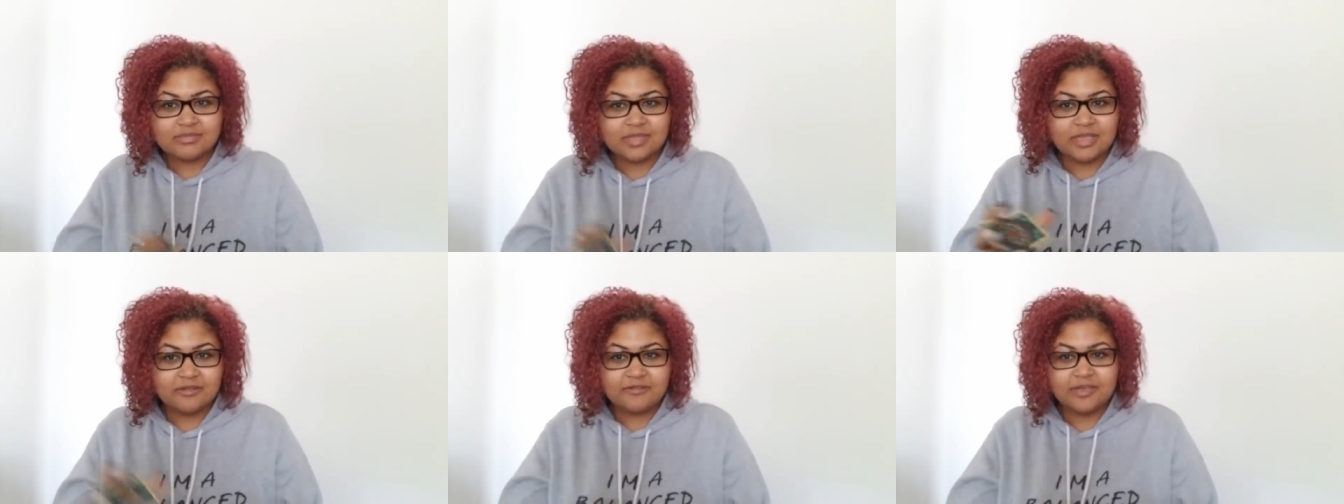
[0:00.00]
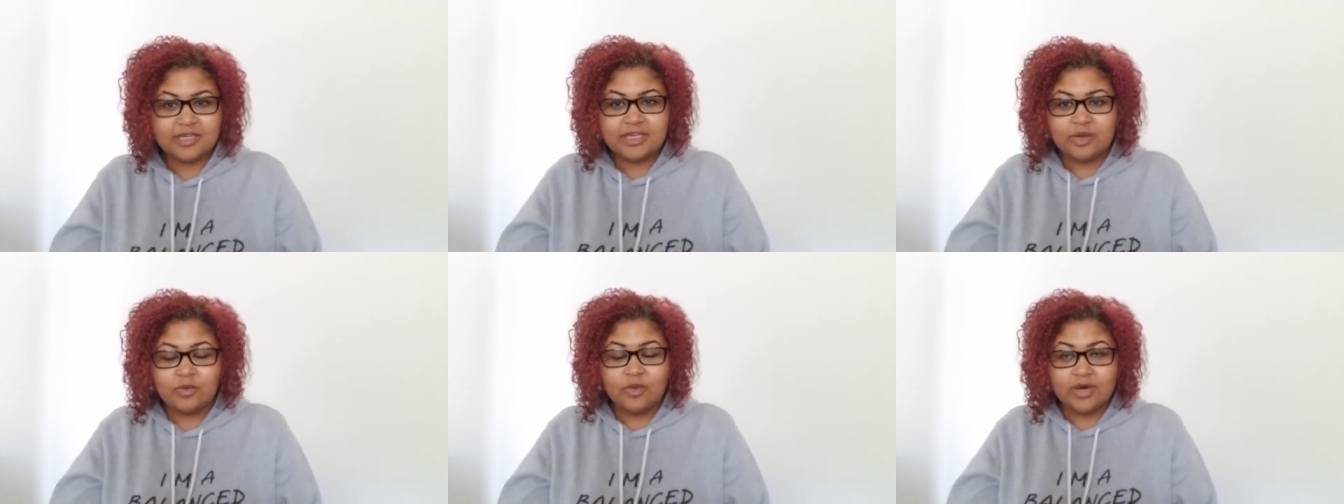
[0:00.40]
Can feel
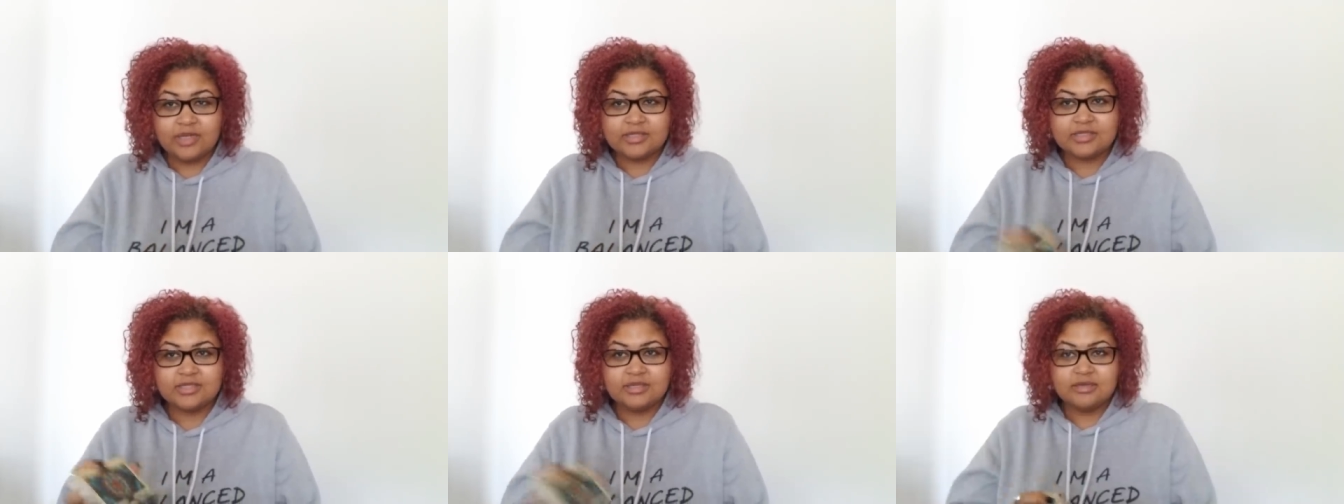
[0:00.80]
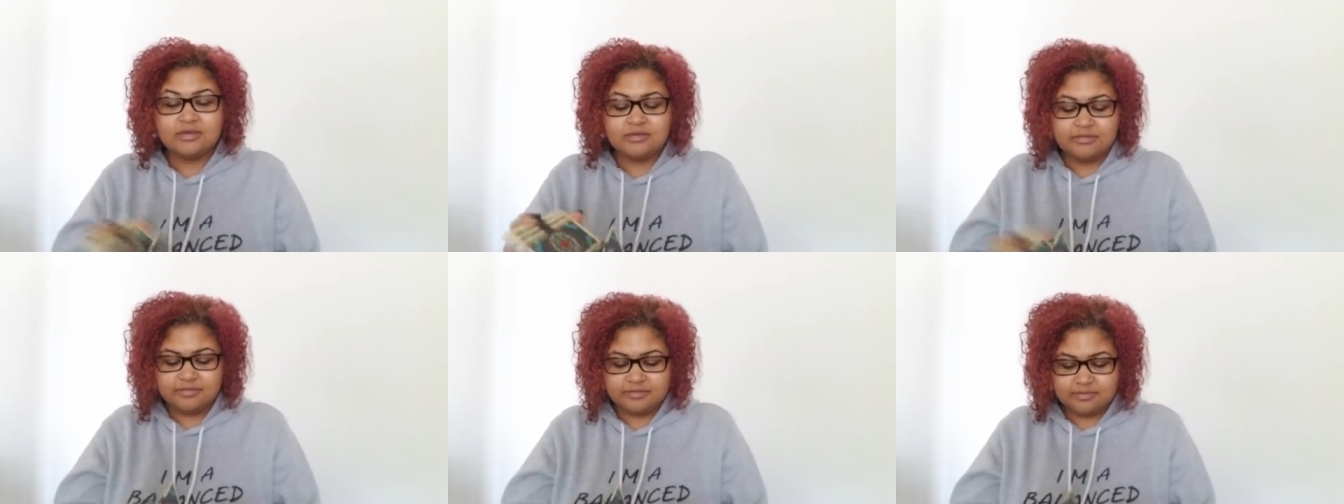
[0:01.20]
you want to.
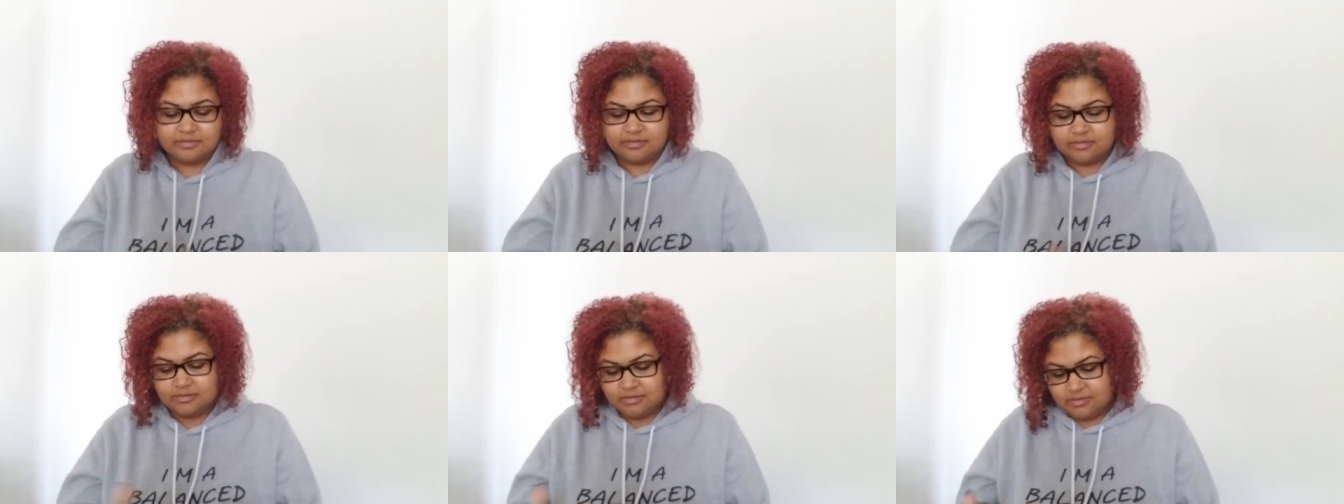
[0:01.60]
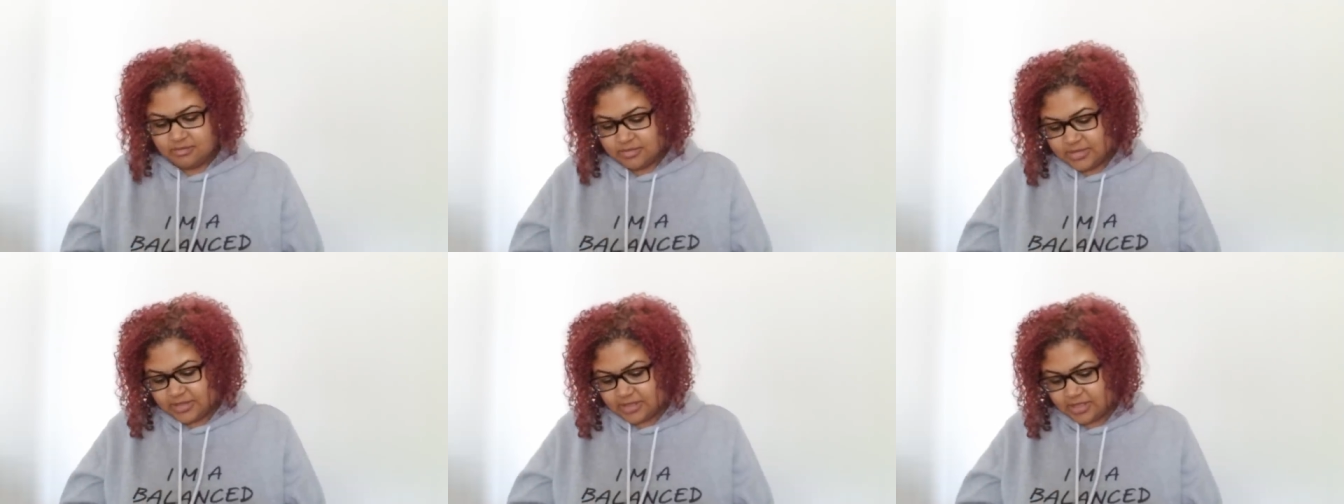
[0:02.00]

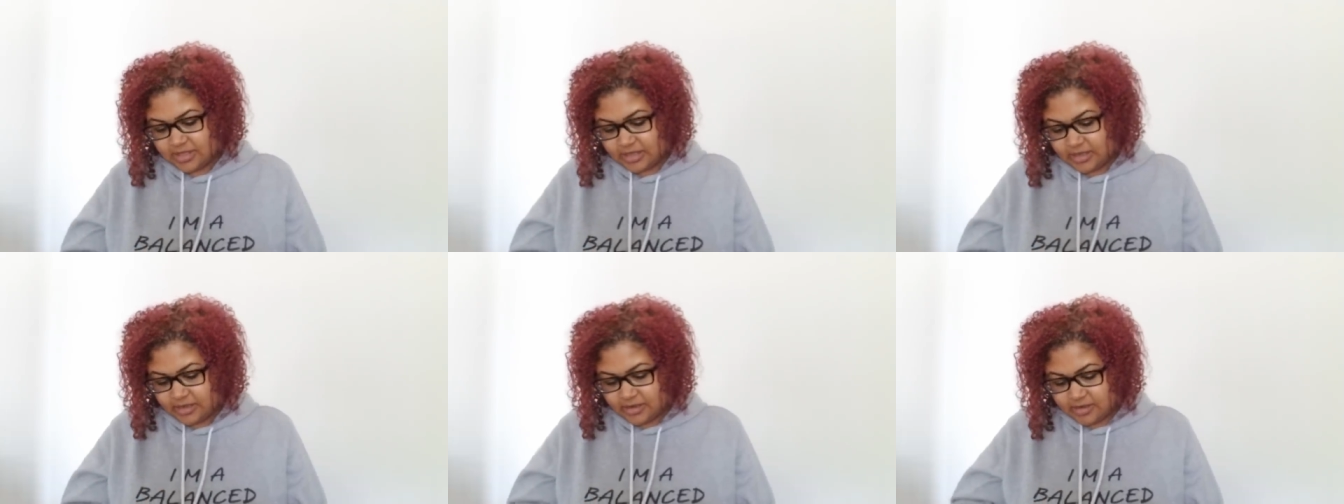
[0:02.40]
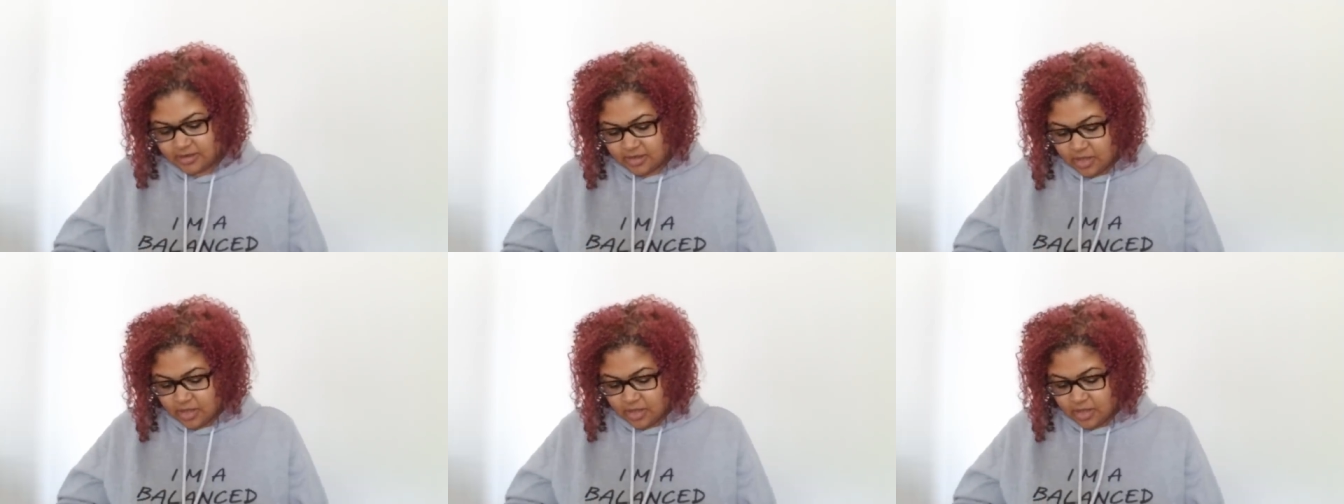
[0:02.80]
Let's see here.